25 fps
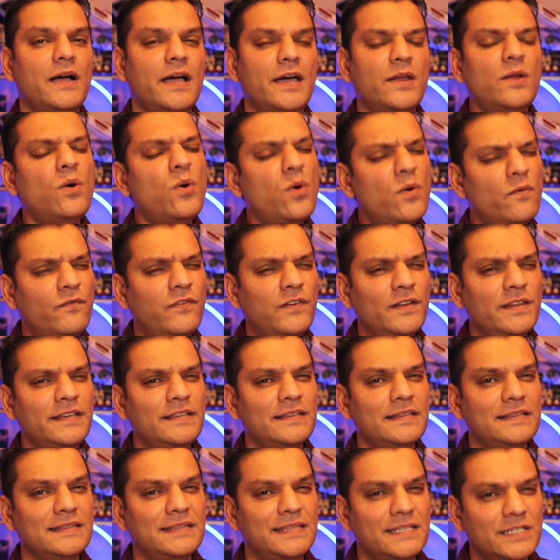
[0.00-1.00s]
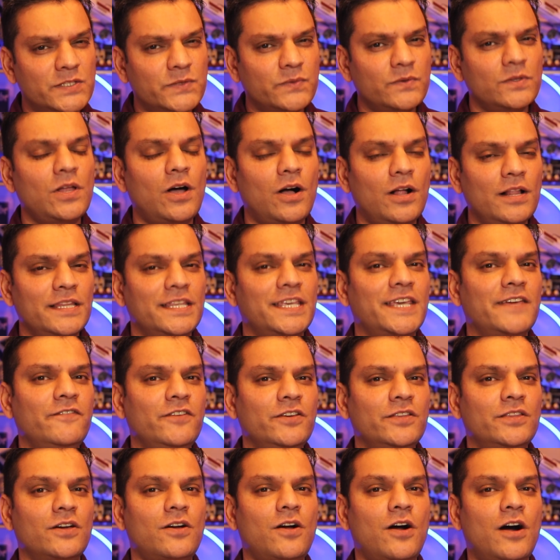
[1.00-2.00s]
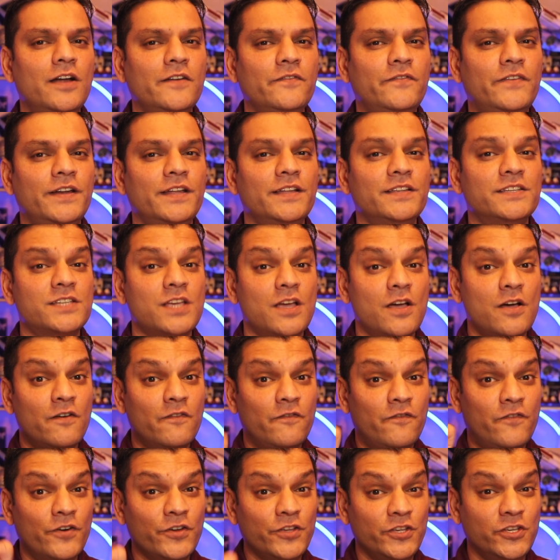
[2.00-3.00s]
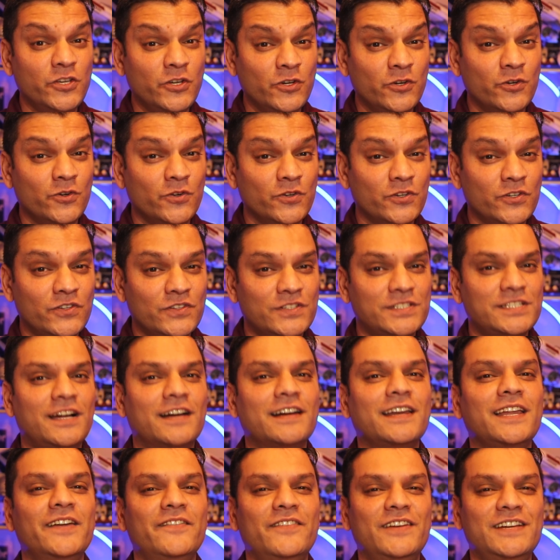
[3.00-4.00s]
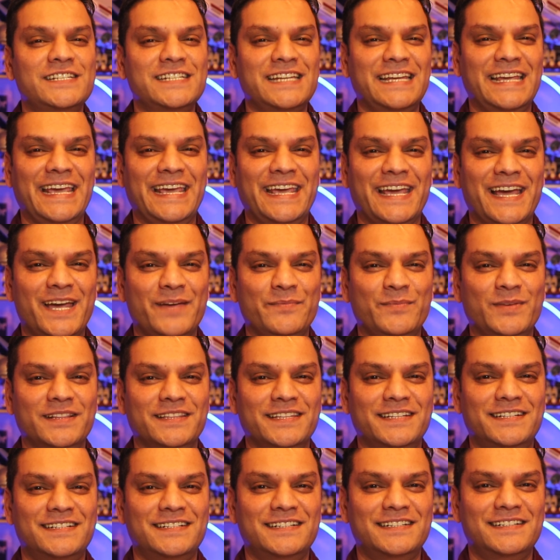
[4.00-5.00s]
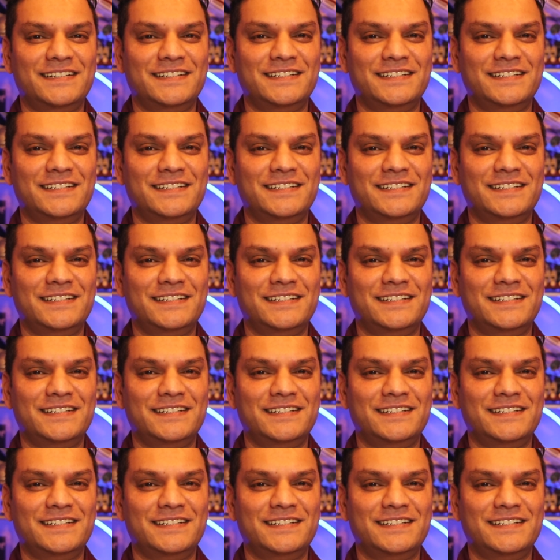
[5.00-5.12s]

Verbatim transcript: And hopefully this will all give you the confidence for you to start leveraging AI Builder.